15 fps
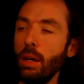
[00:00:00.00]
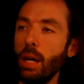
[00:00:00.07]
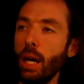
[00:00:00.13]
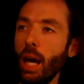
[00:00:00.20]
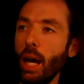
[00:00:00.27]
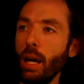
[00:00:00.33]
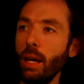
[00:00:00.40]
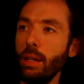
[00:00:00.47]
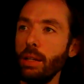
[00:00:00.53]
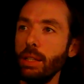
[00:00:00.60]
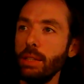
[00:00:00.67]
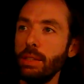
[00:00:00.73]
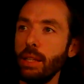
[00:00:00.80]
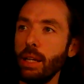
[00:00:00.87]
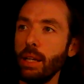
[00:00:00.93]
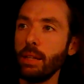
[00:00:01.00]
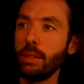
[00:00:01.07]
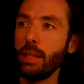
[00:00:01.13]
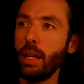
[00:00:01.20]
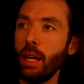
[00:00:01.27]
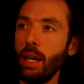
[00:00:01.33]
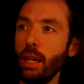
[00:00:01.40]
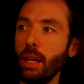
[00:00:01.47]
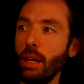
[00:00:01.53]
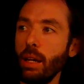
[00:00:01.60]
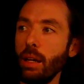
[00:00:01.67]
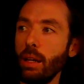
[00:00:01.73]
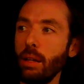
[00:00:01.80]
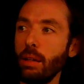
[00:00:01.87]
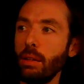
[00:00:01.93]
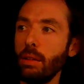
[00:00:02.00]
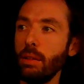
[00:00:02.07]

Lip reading: and it takes a